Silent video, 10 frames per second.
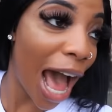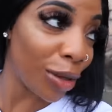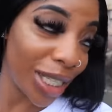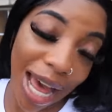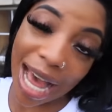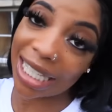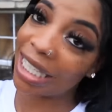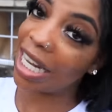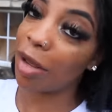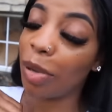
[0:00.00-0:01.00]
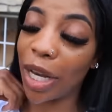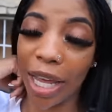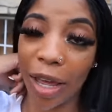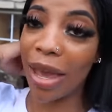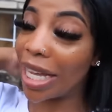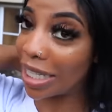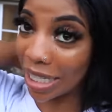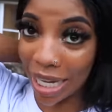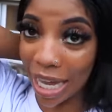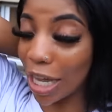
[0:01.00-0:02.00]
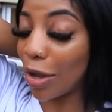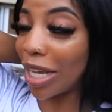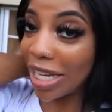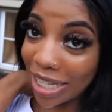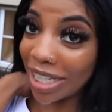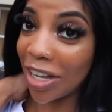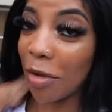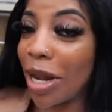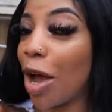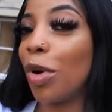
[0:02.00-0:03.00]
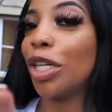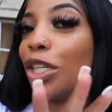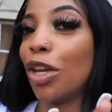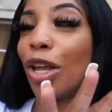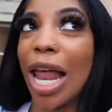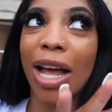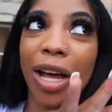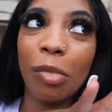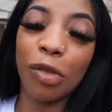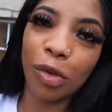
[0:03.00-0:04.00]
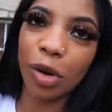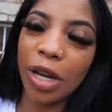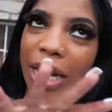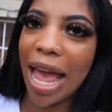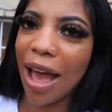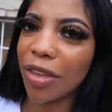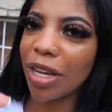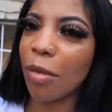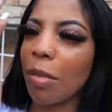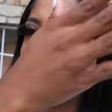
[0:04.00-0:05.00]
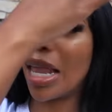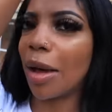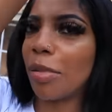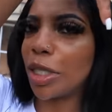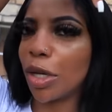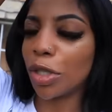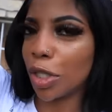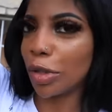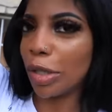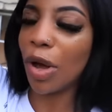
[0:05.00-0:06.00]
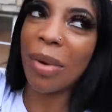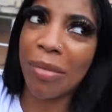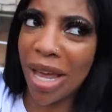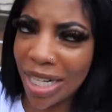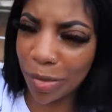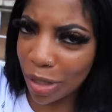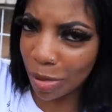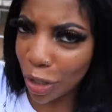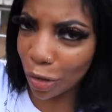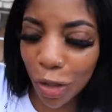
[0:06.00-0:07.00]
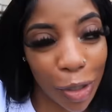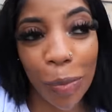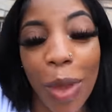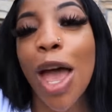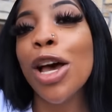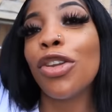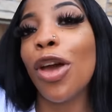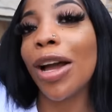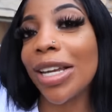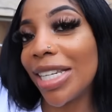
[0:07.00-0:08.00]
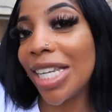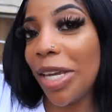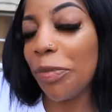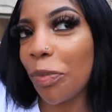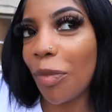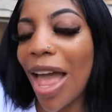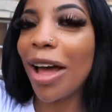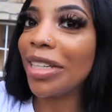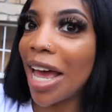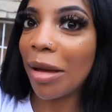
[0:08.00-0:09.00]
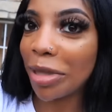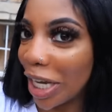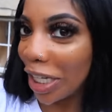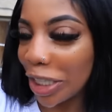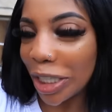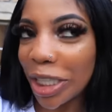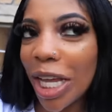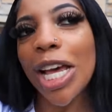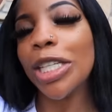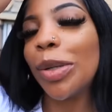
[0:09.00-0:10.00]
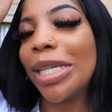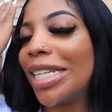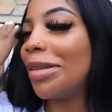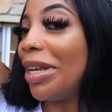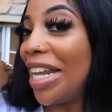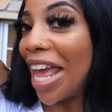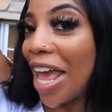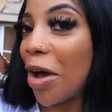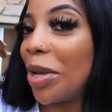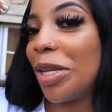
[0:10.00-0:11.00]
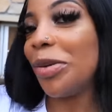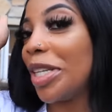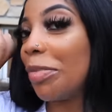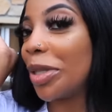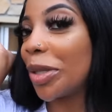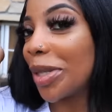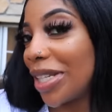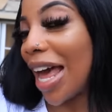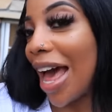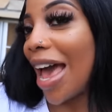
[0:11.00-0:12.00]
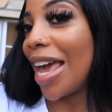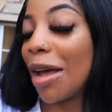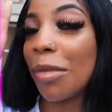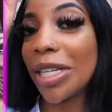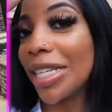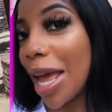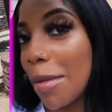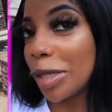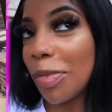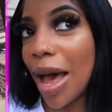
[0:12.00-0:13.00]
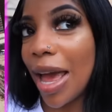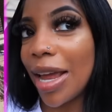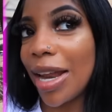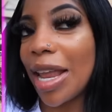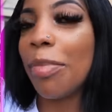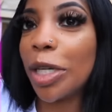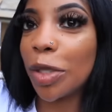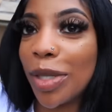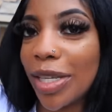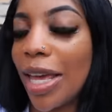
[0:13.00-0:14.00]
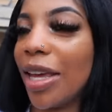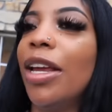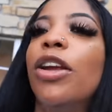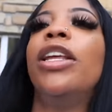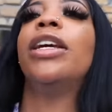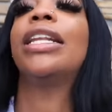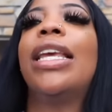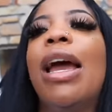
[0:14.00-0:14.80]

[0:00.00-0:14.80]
outside sitting, playing, making six times, all that good stuff. But I want to show y'all like a before and after. We put like a picture on the screen, but I'm having to editors put a picture on the screen so y'all can see how time changes. So this is me now, and then you see the picture on the side, and I'm on the same spot that picture was taken. Here, Leah, get the